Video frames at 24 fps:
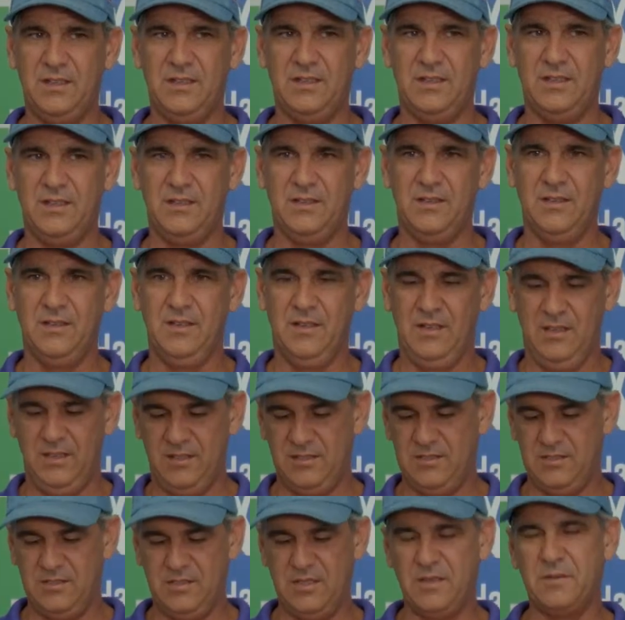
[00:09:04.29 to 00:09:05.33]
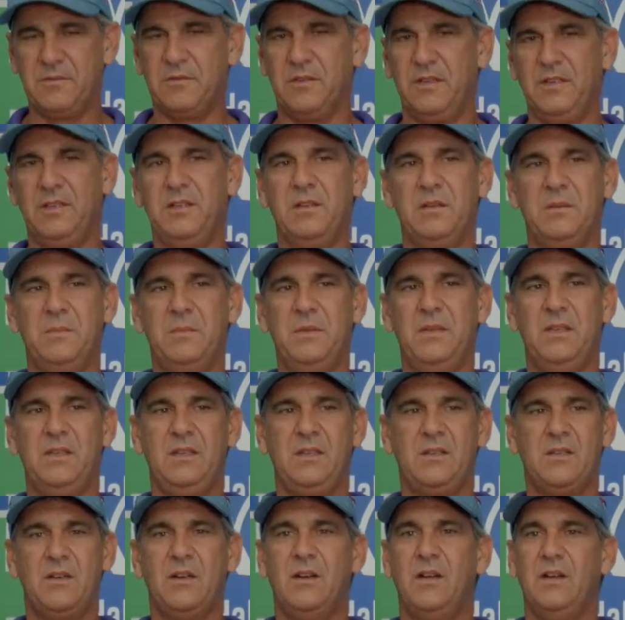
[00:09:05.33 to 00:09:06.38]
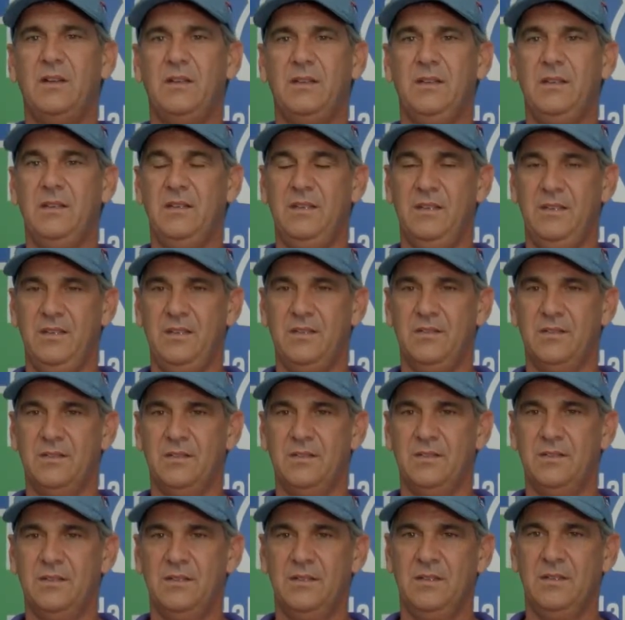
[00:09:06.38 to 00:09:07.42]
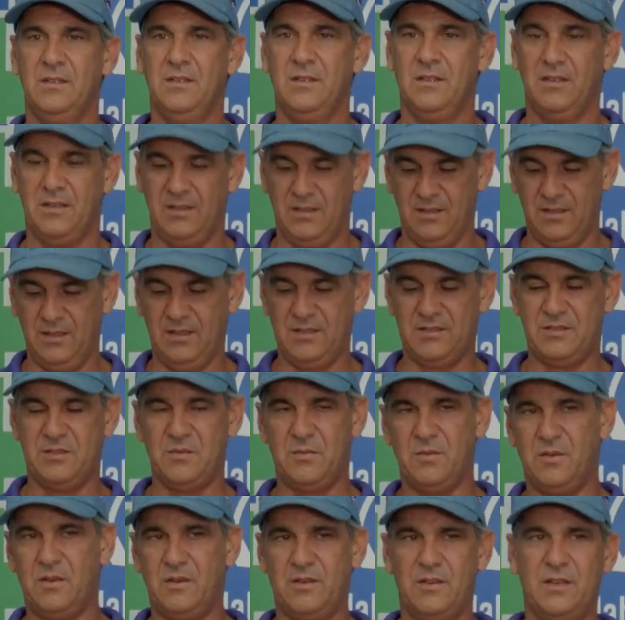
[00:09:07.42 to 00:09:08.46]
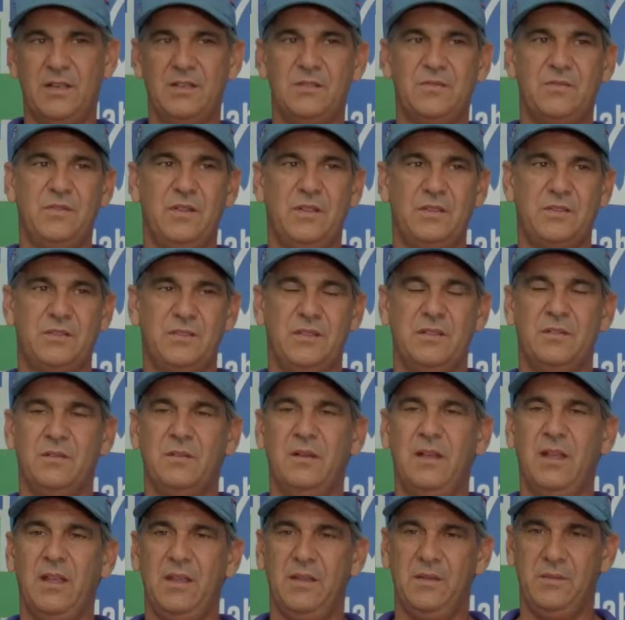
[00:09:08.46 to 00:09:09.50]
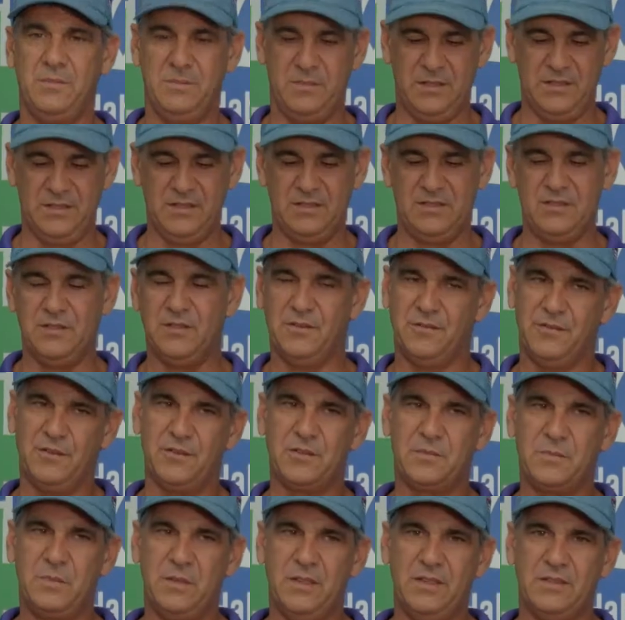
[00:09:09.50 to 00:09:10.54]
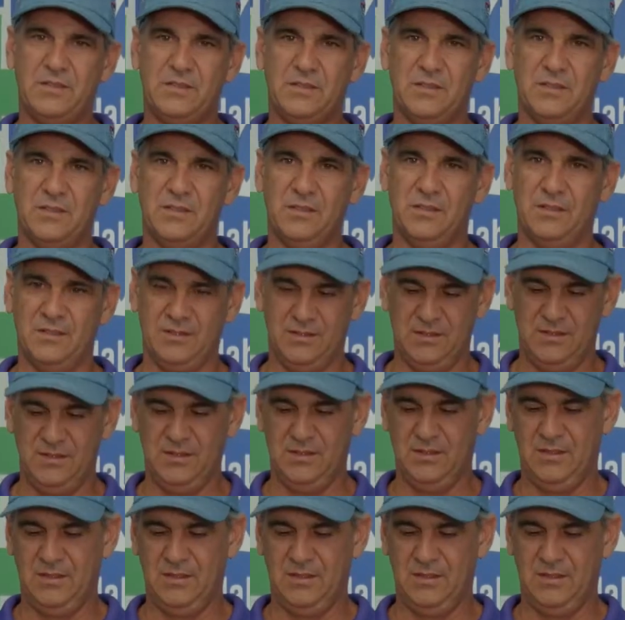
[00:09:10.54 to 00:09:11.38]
in there, it's generally going to be caught in here unless the water has flushed it away. But this is the first place to look.